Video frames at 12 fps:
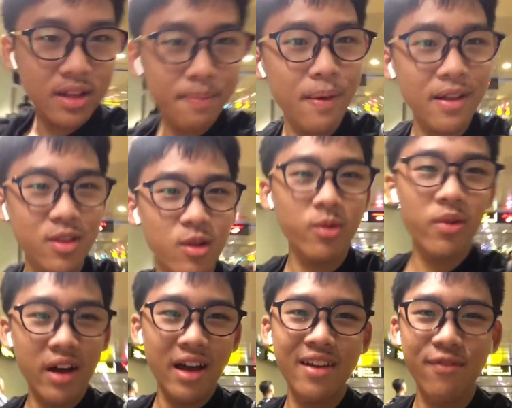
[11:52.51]
The part 2,
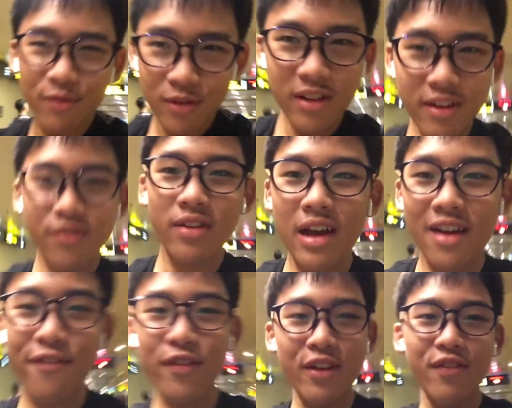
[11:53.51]
I
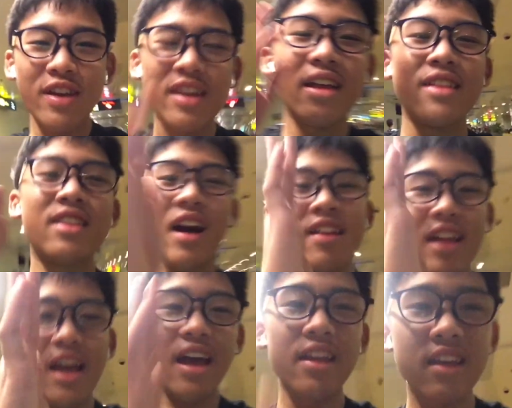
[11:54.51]
have not even yet done
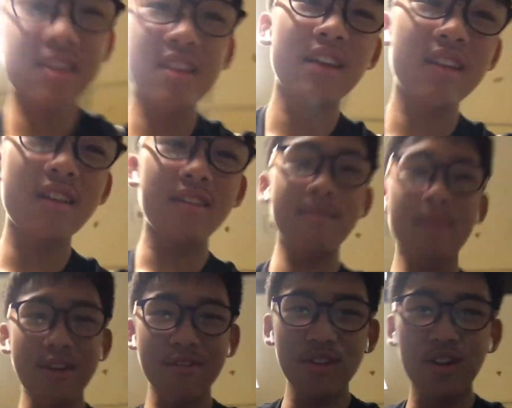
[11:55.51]
anything that in
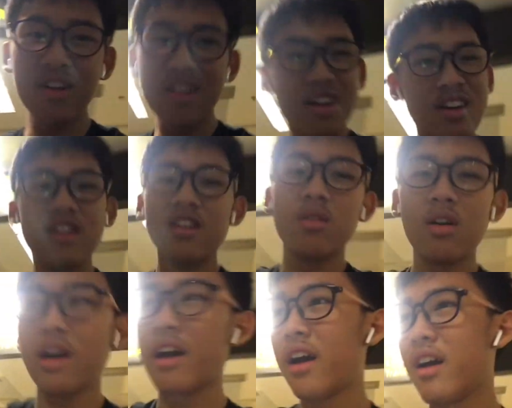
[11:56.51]
my vlog.
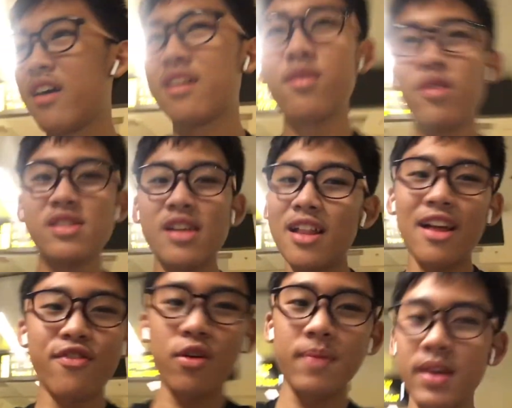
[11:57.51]
What's that
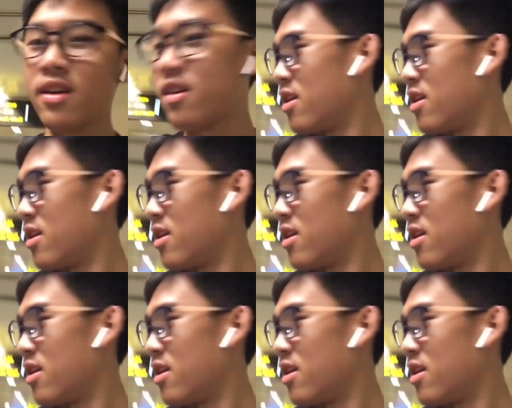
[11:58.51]
like for me?